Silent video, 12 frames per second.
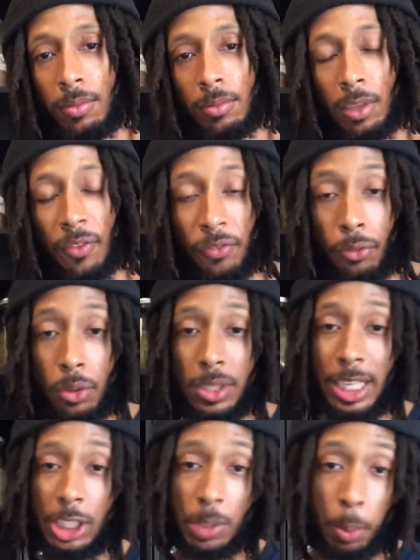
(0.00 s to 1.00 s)
The foods that
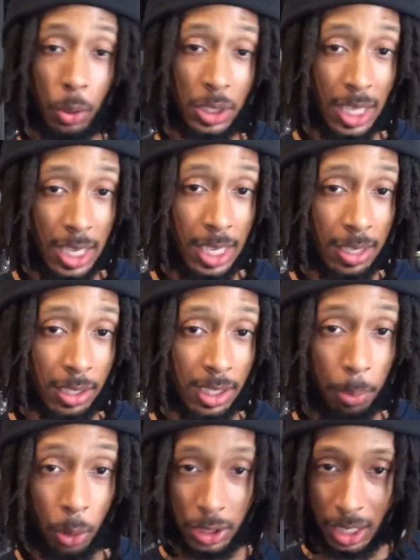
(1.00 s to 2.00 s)
you're supposed to eat is
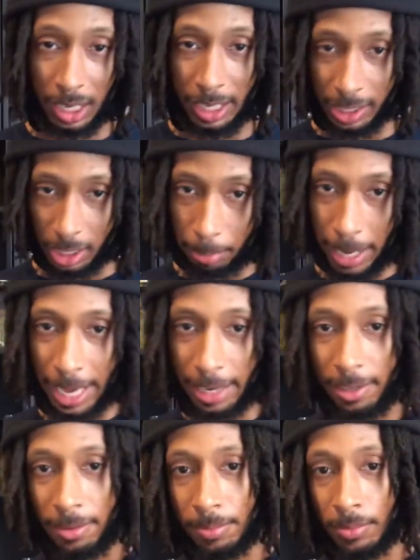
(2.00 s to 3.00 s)
supposed to cleanse your body.
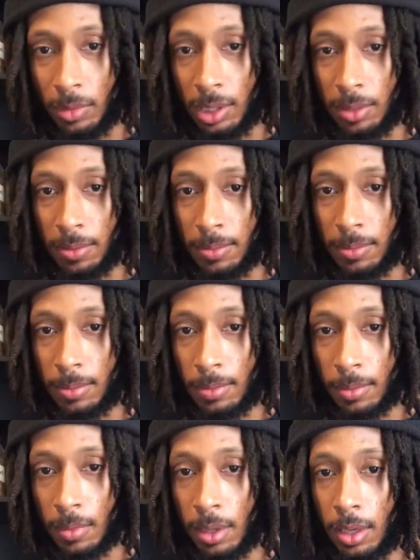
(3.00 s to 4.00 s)

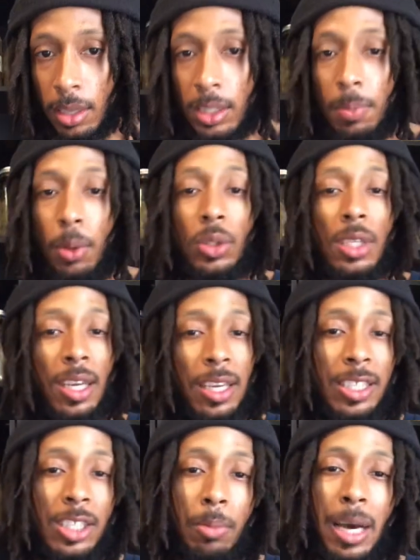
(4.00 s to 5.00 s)
It's supposed to
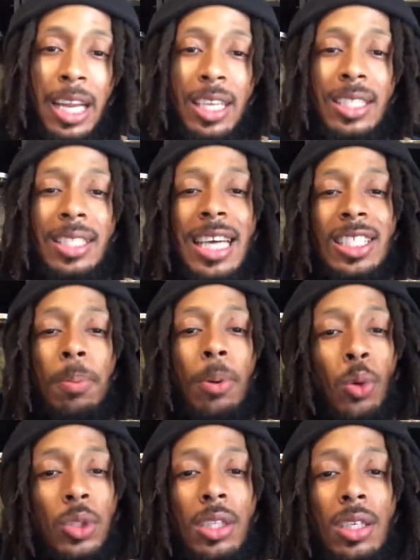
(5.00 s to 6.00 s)
cleanse your body. It's not
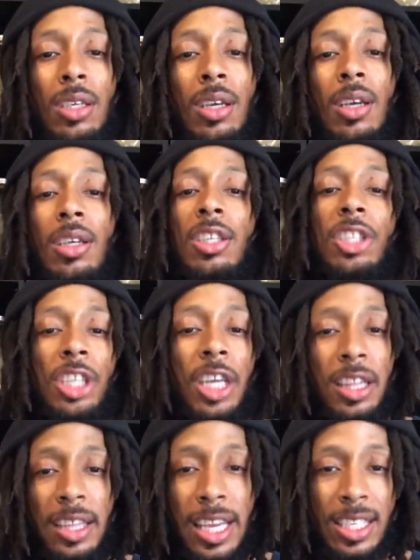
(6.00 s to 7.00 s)
supposed to
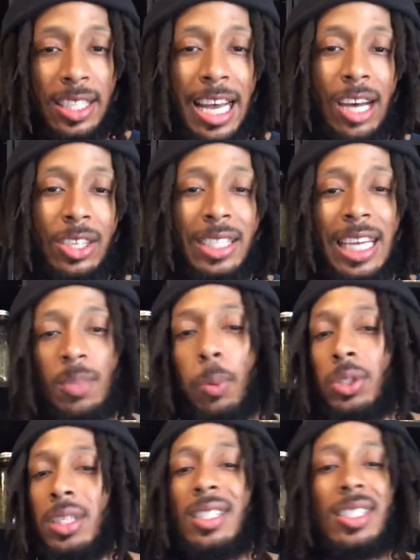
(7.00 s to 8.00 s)
shut things down. It's not
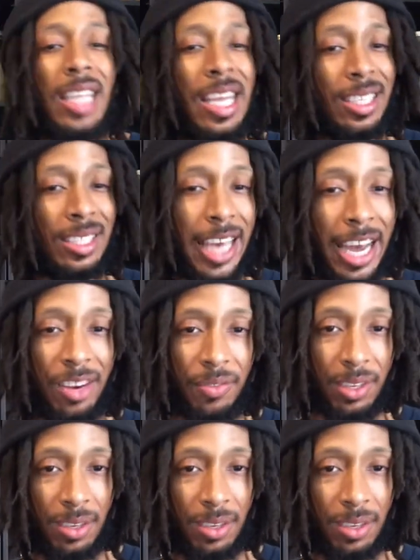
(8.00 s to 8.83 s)
supposed to stay inside of it.